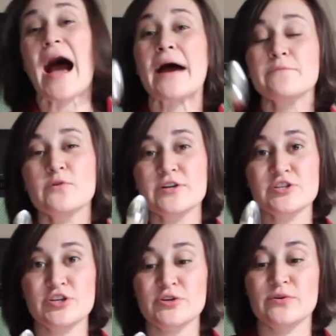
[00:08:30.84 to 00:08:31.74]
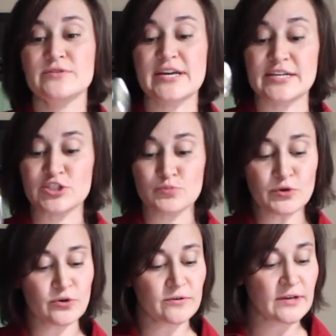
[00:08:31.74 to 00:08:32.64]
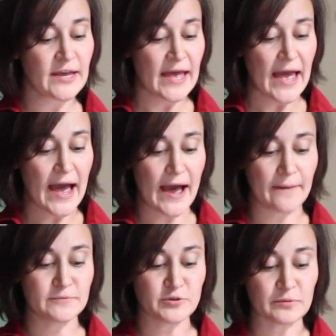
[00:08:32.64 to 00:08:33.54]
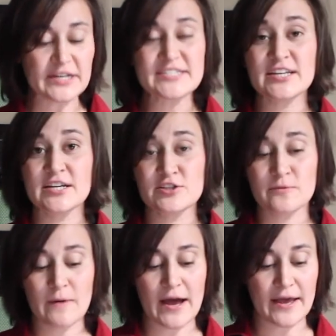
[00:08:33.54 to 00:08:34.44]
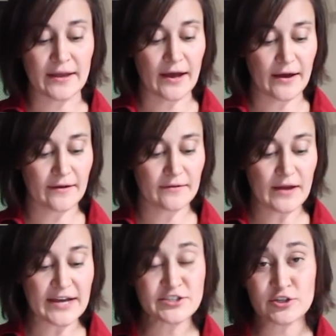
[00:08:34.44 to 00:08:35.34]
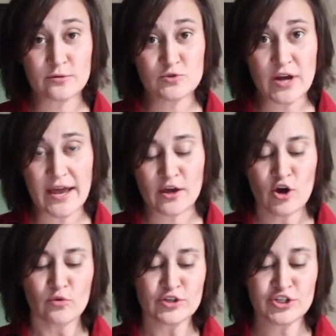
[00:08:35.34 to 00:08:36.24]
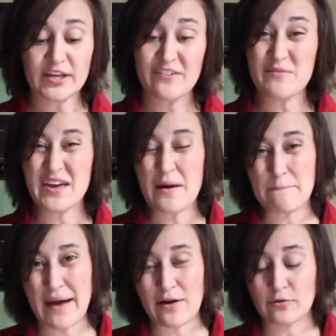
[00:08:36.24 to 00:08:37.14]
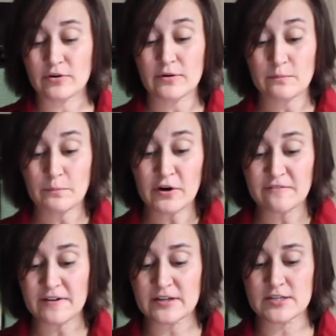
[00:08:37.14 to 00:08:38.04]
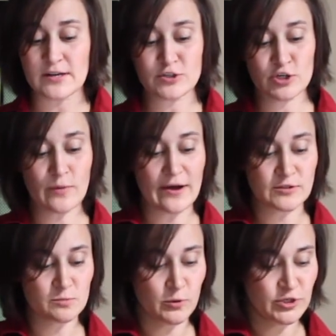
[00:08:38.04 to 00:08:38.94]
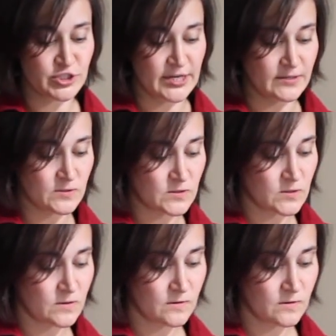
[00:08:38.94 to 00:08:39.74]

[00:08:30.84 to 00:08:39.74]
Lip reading: I'm going to use a spoon to place it into my ice cube tray, which should give me about perfect 2-ounce portions.